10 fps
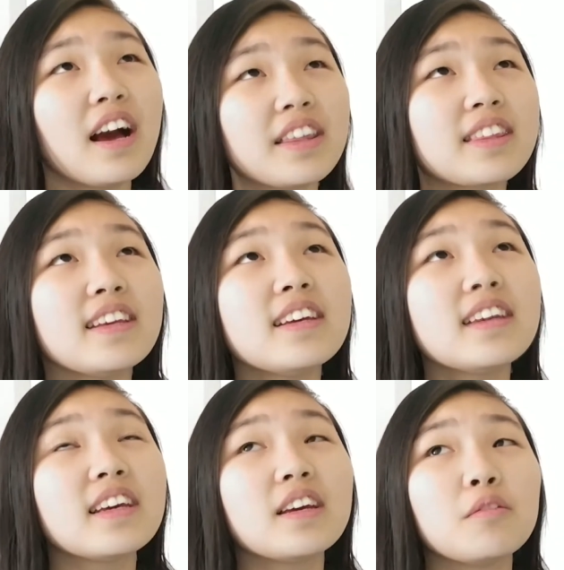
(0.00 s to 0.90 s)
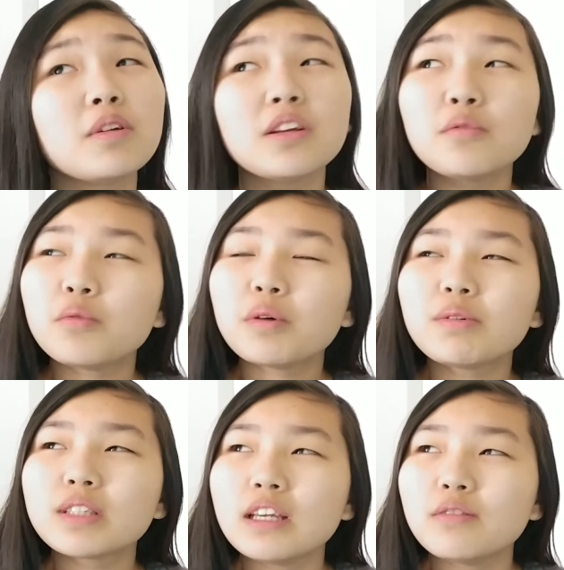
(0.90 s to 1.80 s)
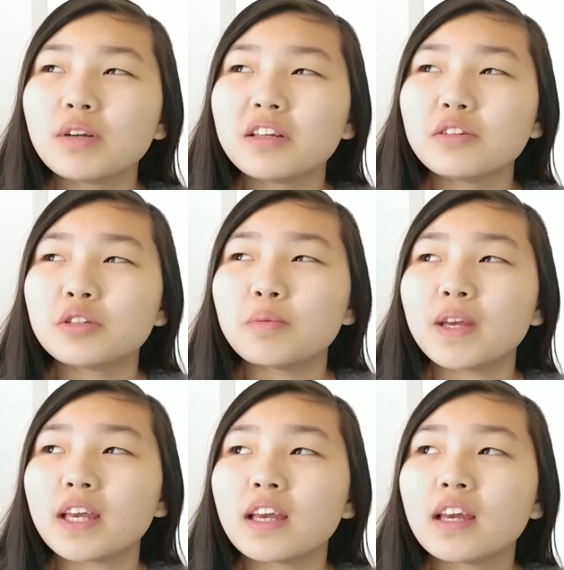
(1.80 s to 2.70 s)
I think, what it used to be?